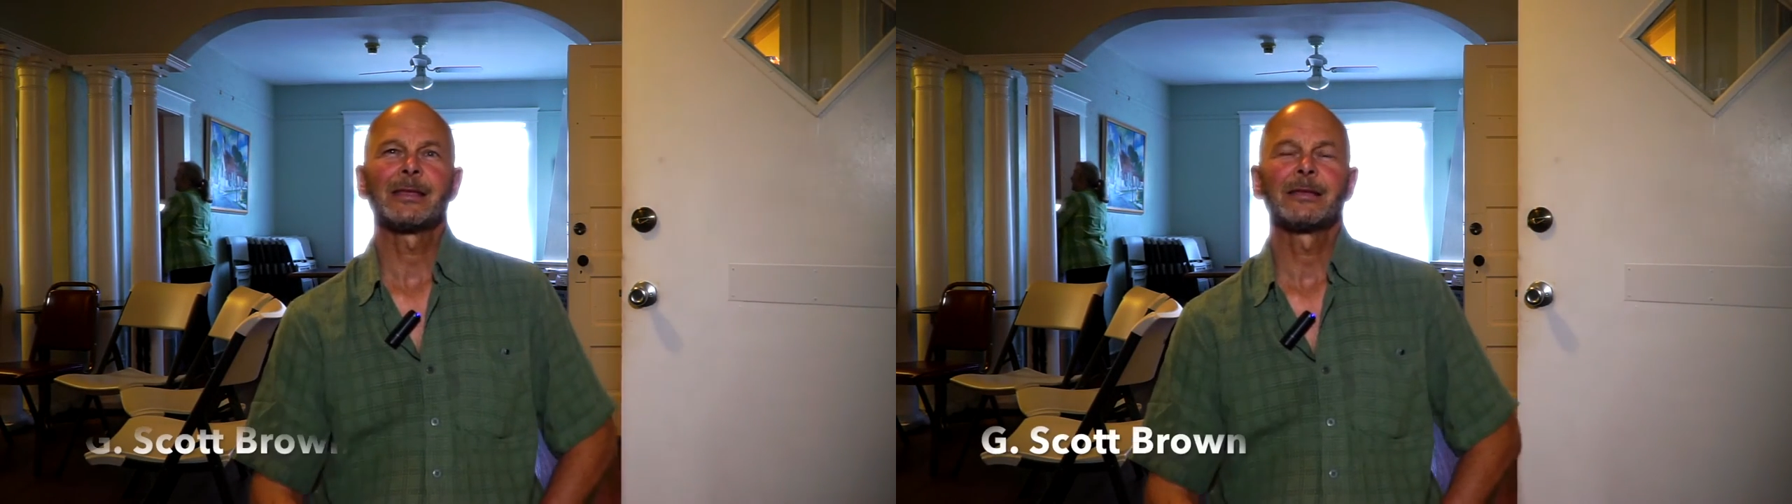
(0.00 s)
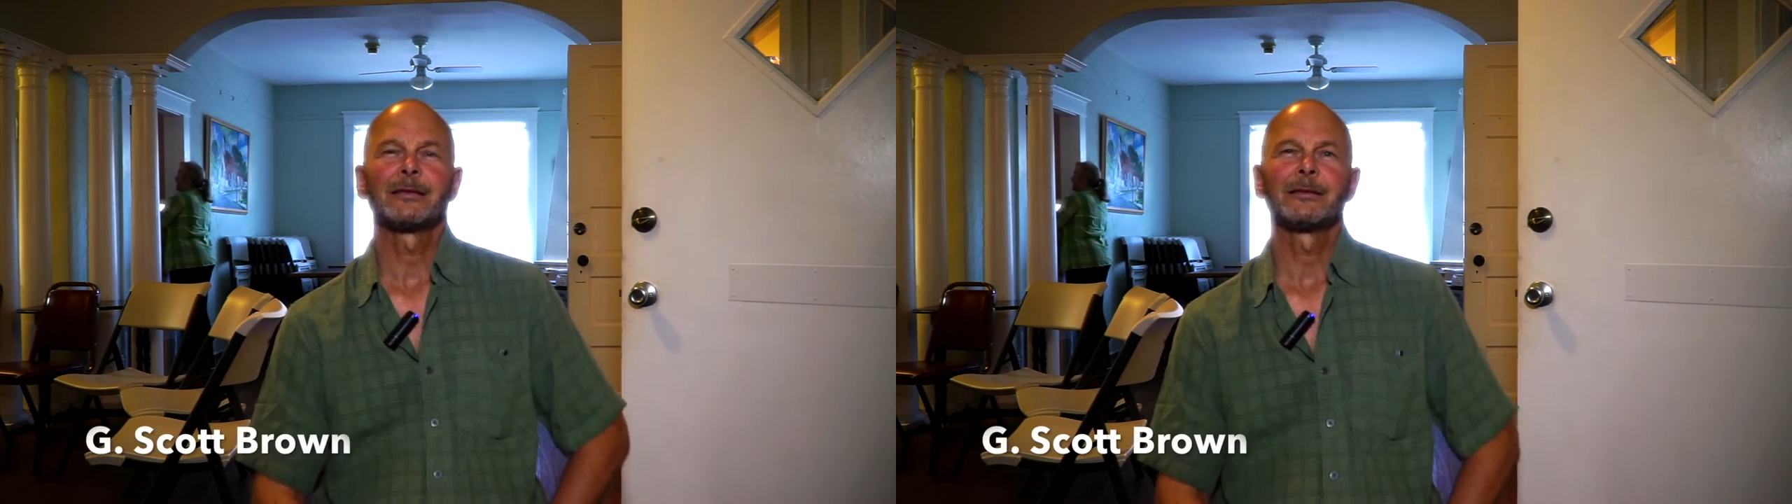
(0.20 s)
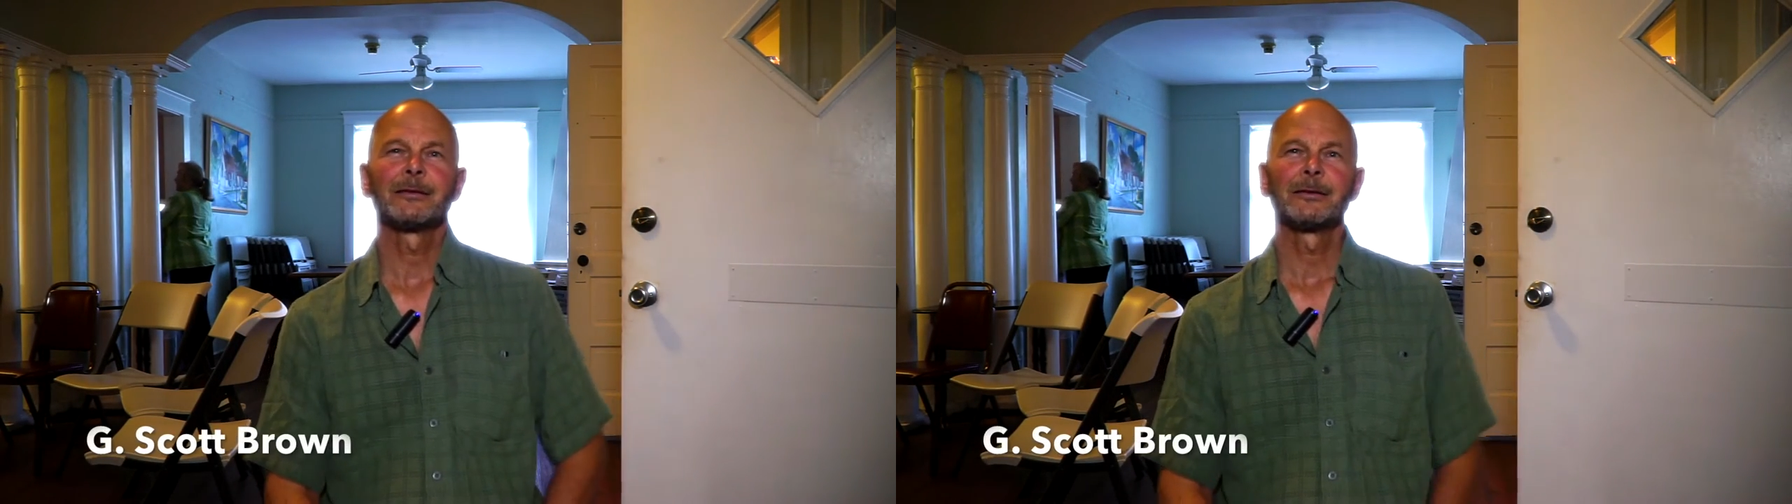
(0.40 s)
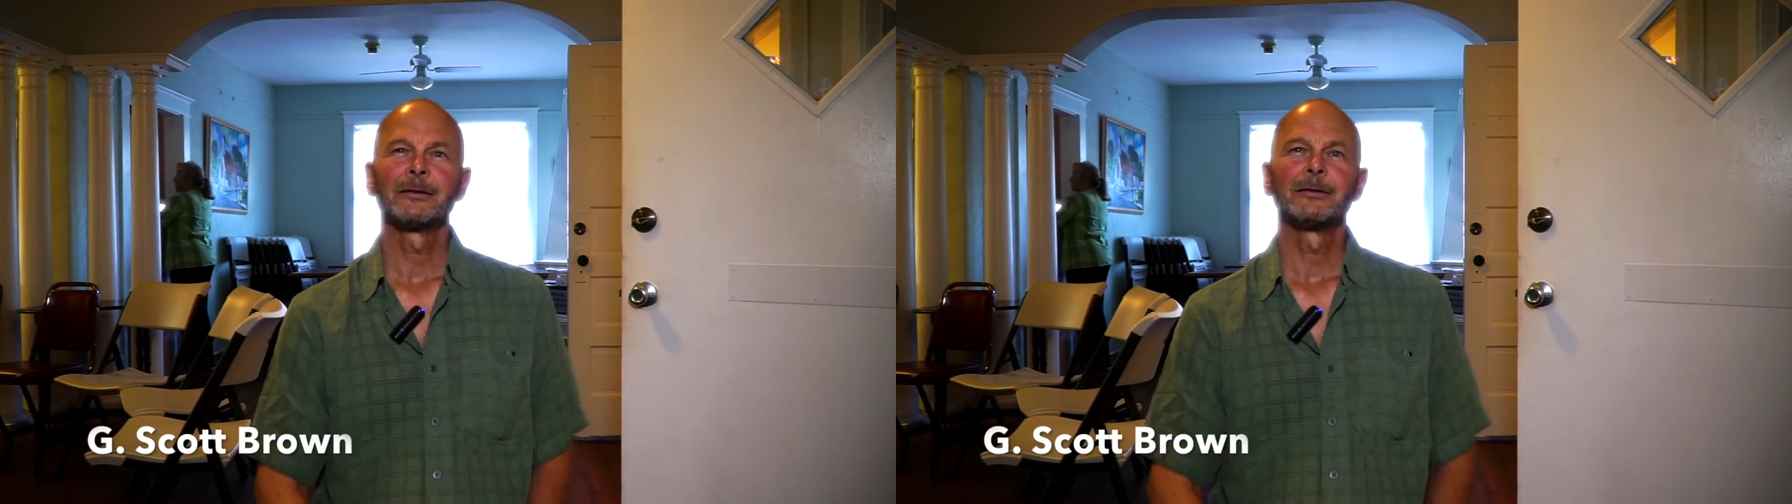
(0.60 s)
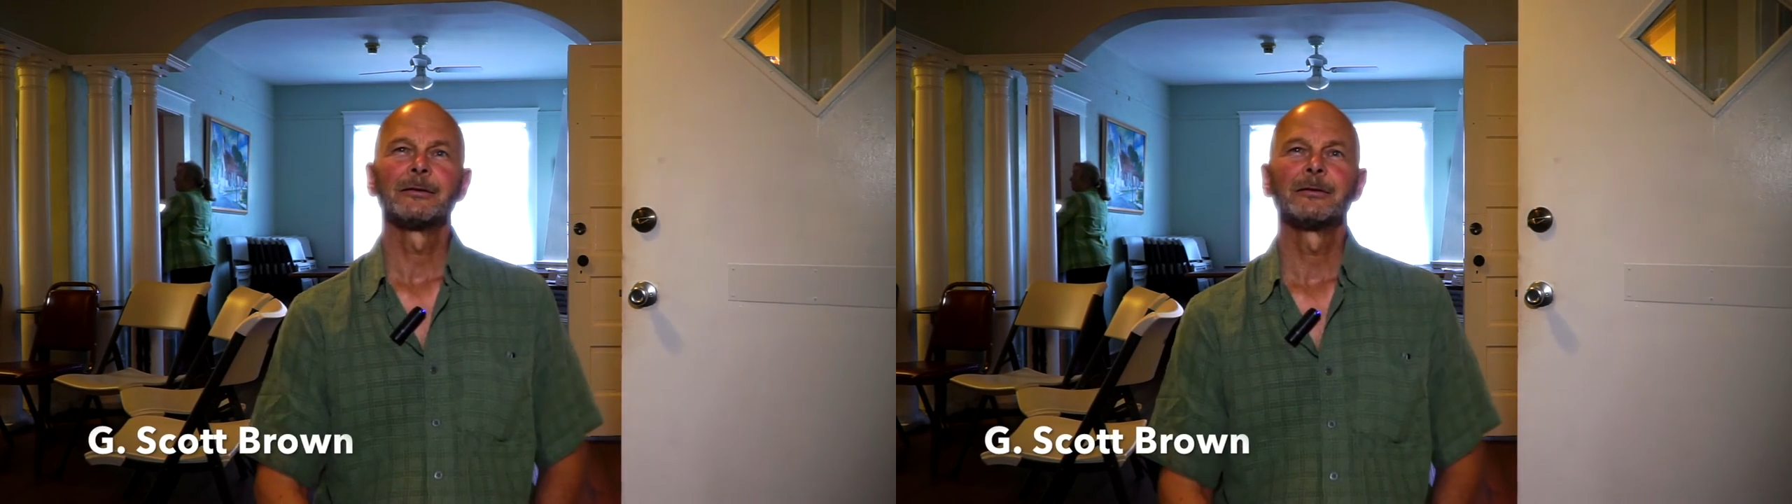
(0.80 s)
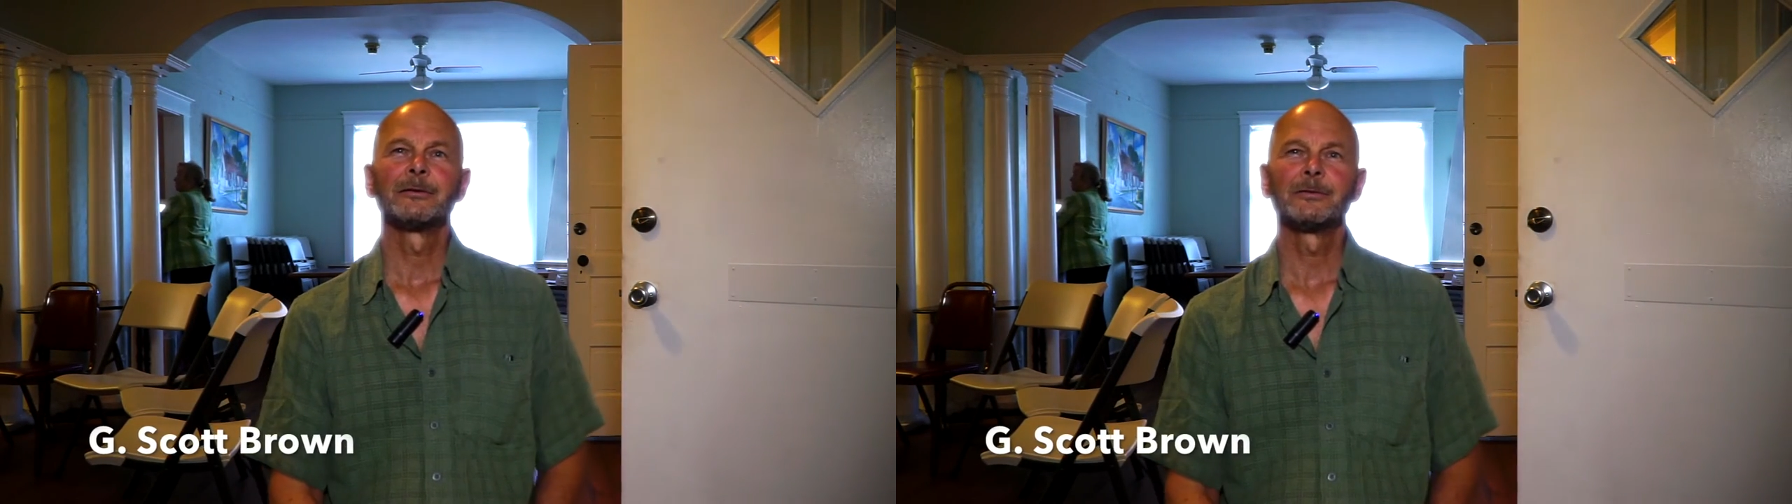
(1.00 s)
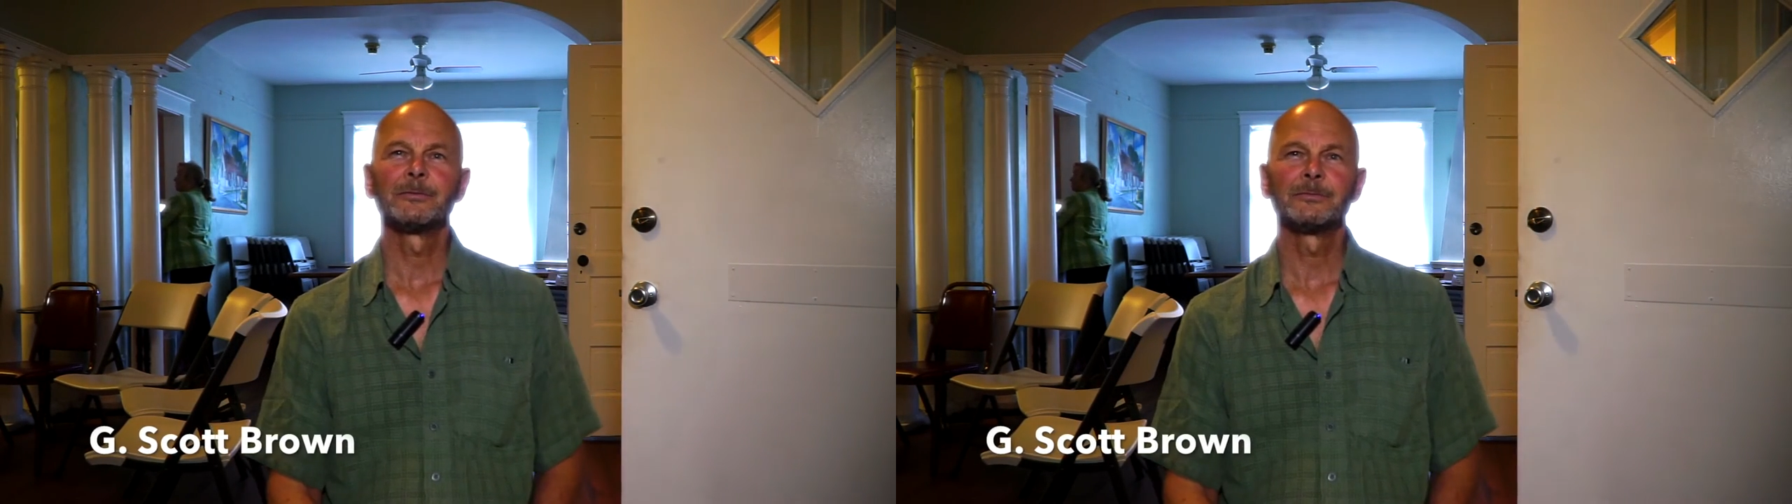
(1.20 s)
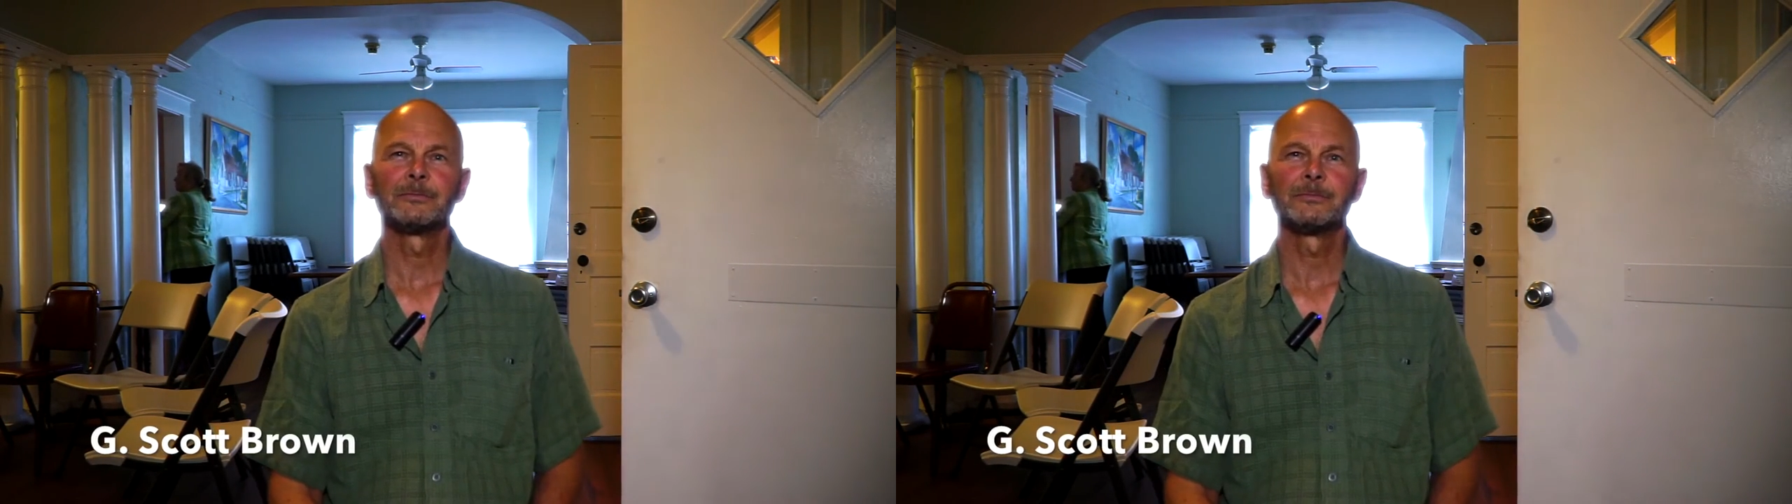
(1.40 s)
I find myself
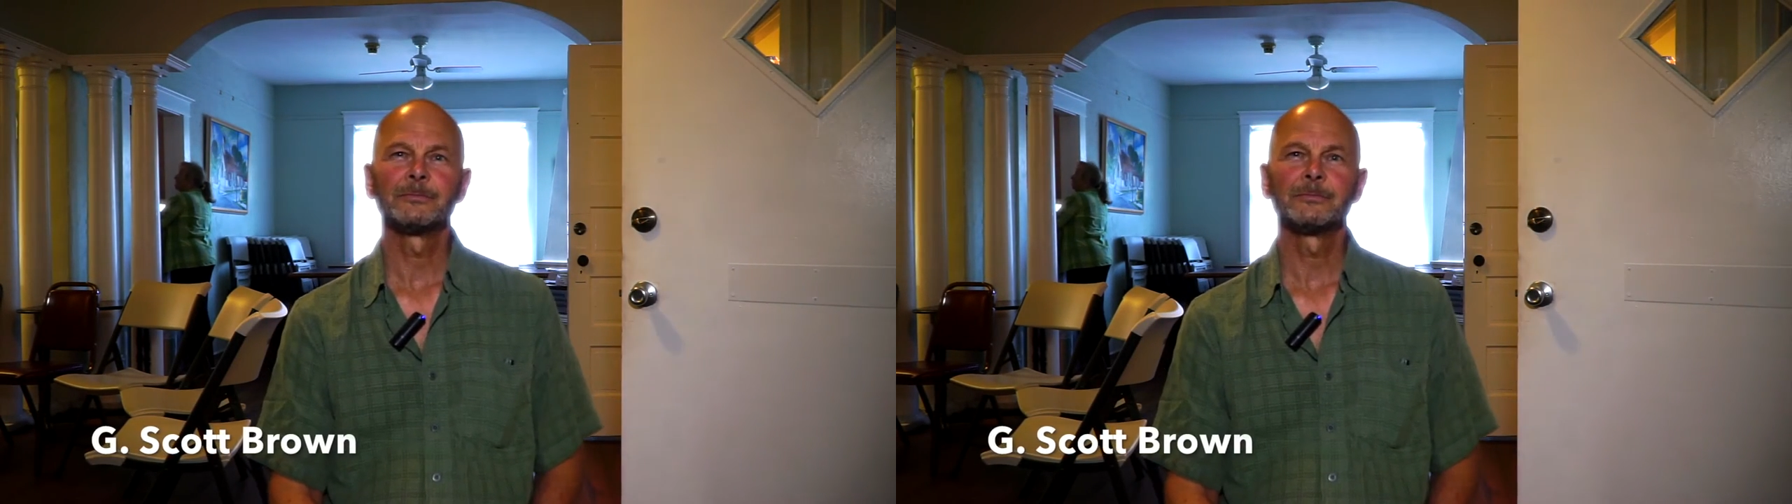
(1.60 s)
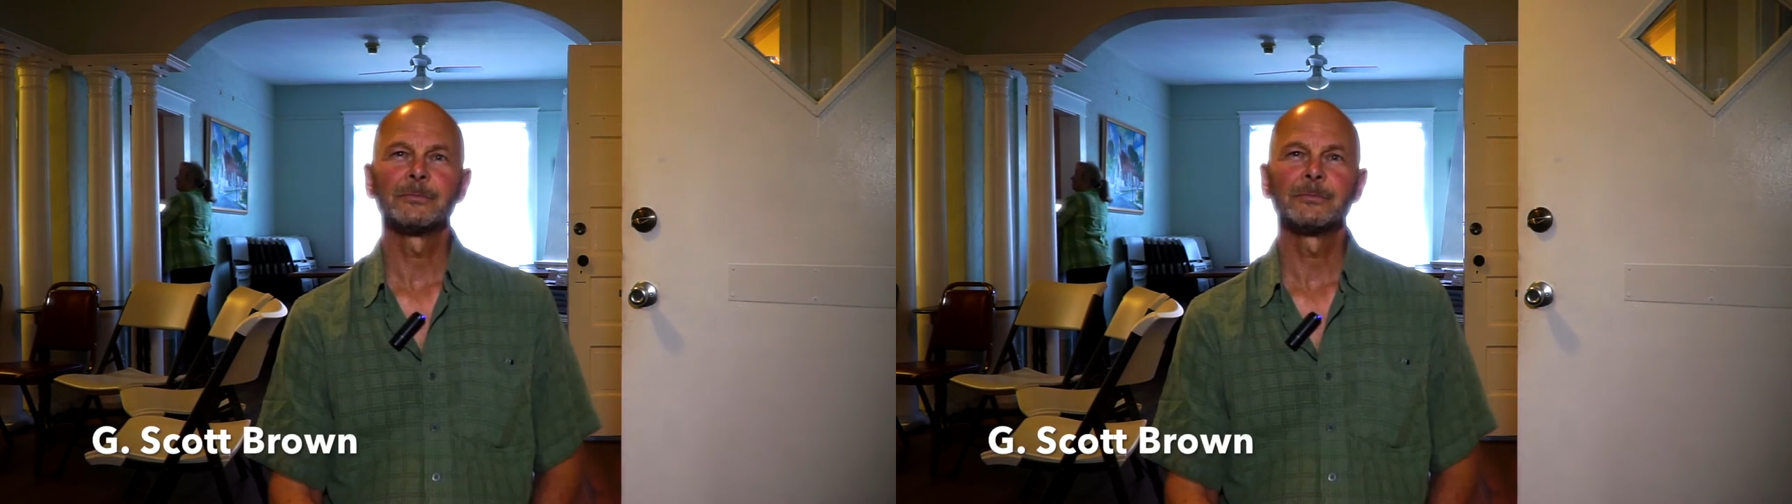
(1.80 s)
with